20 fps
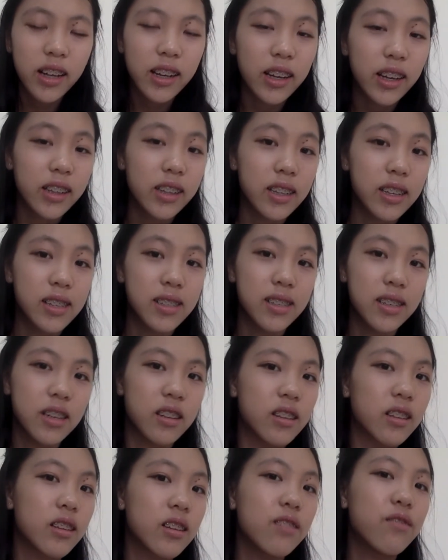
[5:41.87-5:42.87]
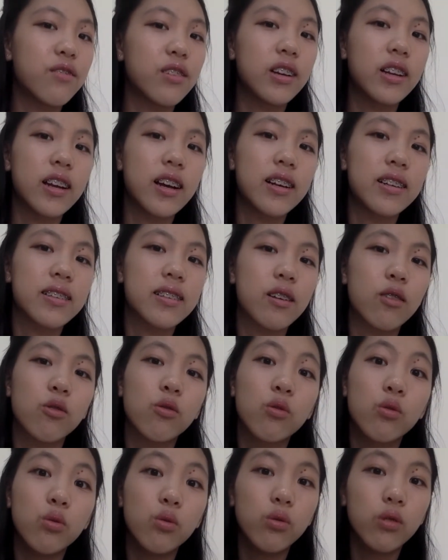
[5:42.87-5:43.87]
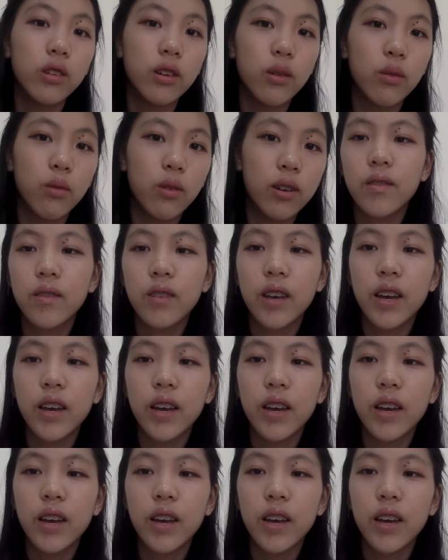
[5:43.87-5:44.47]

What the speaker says: Like, they suddenly realized how cool it was